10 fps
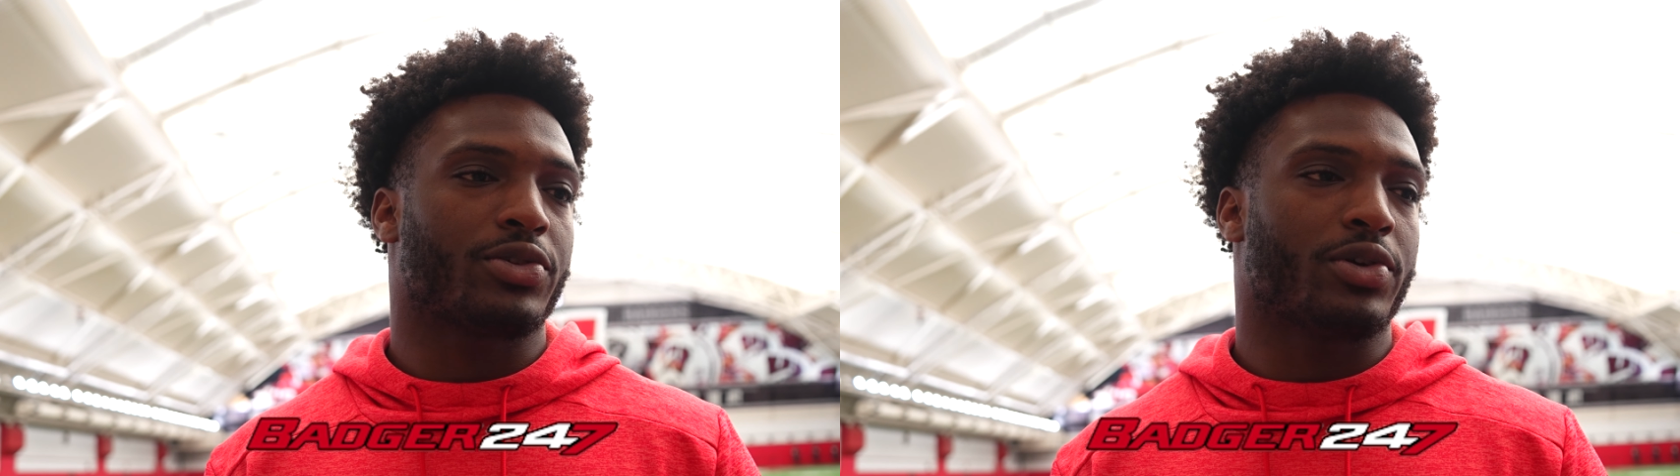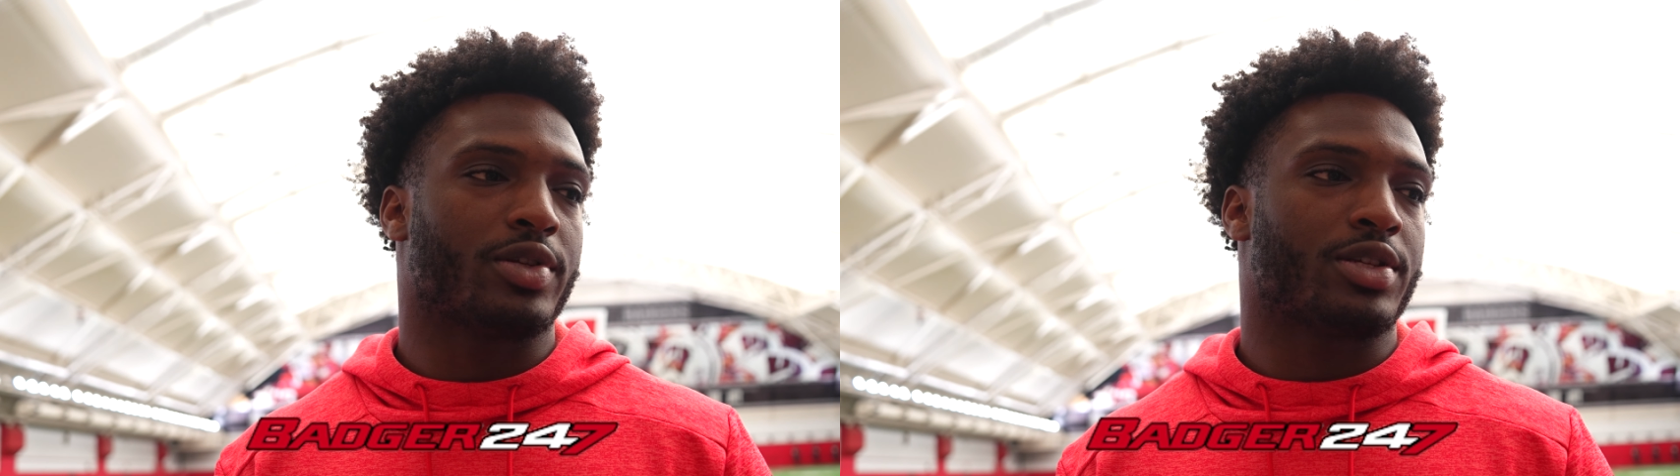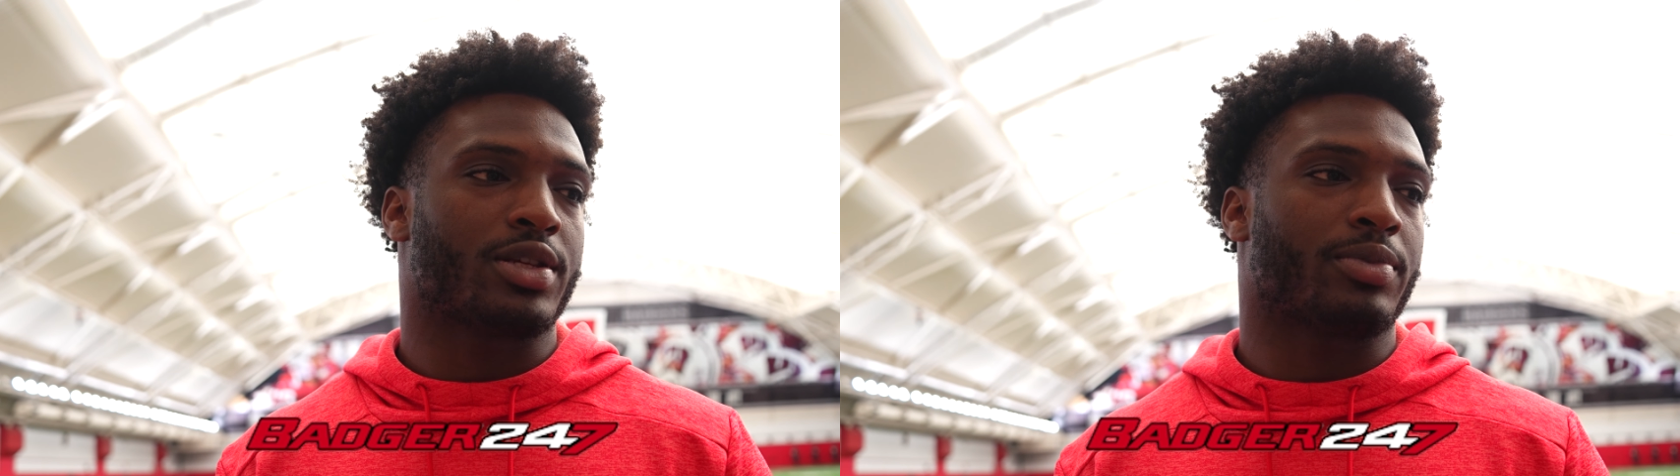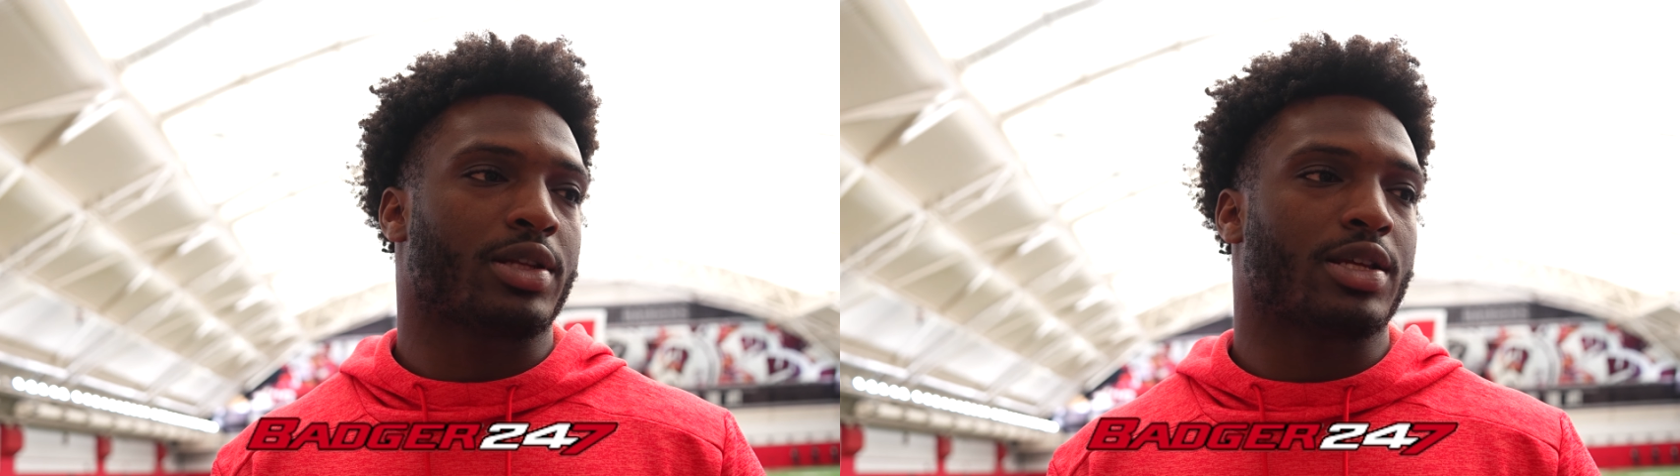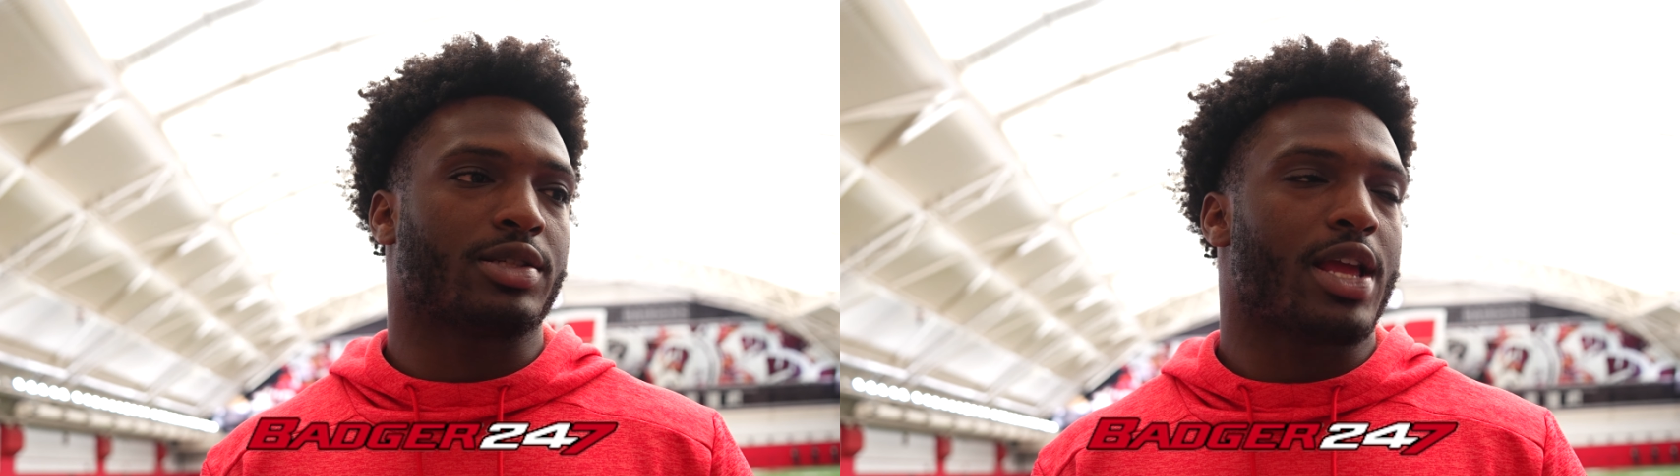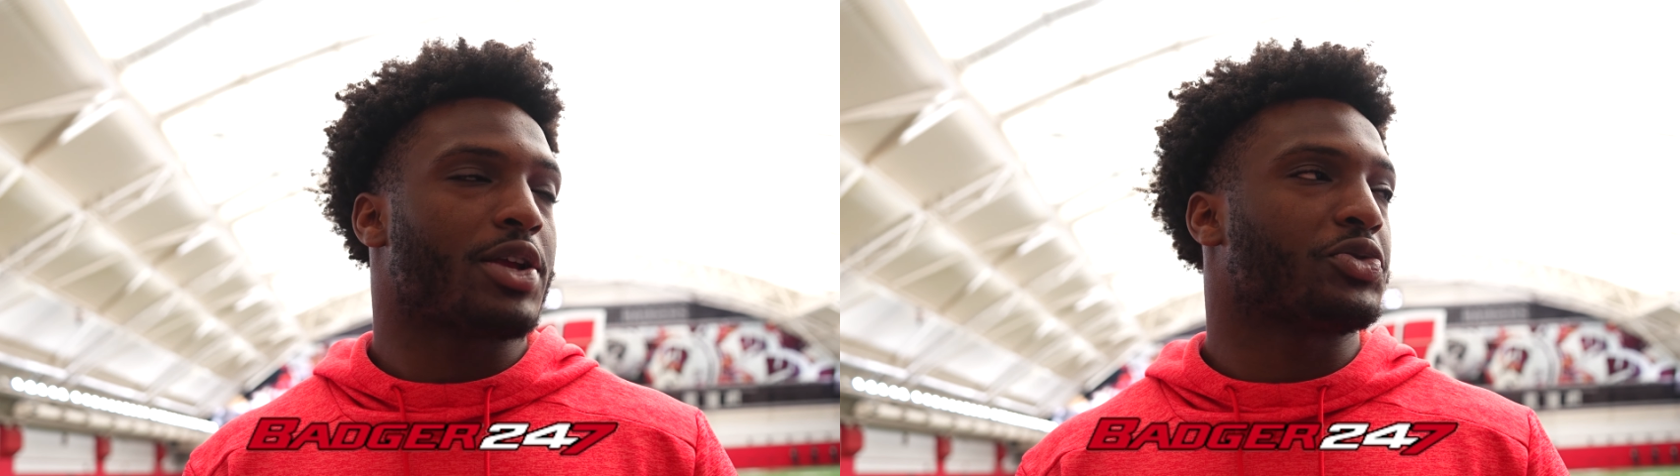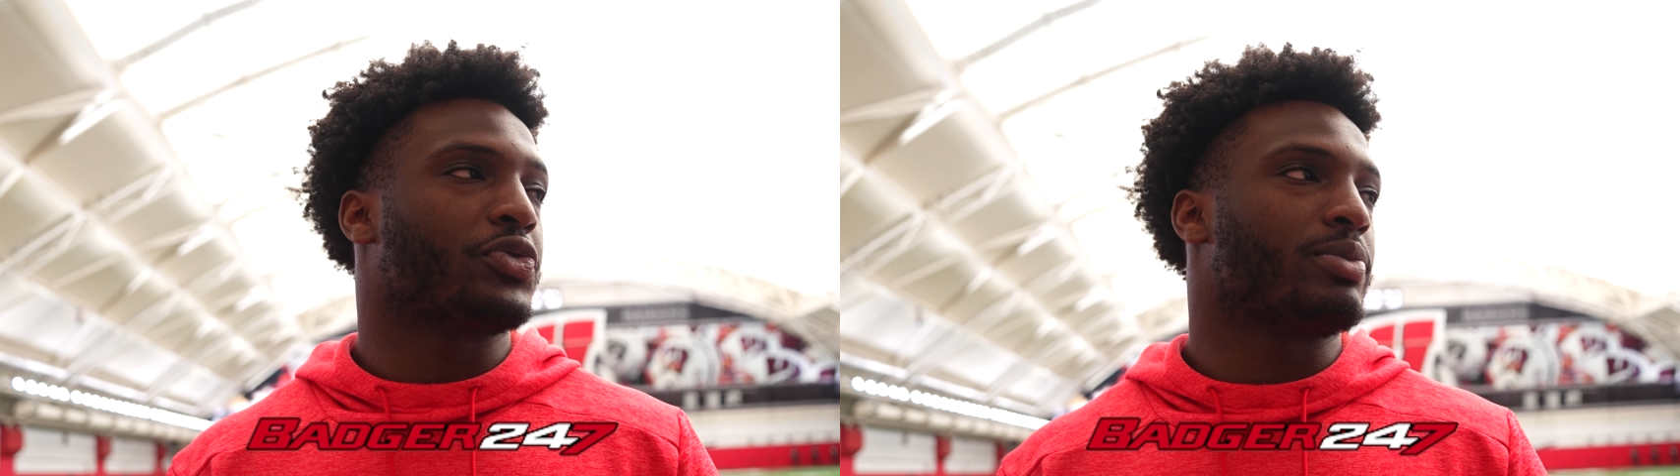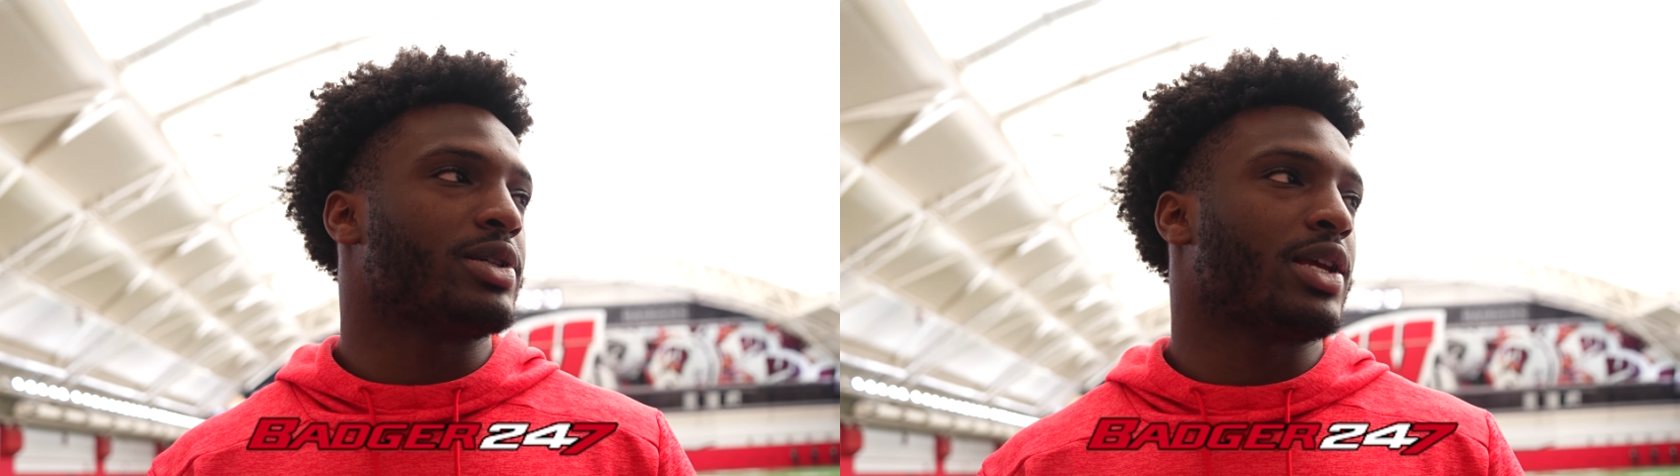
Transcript: So it's something that's natural for me.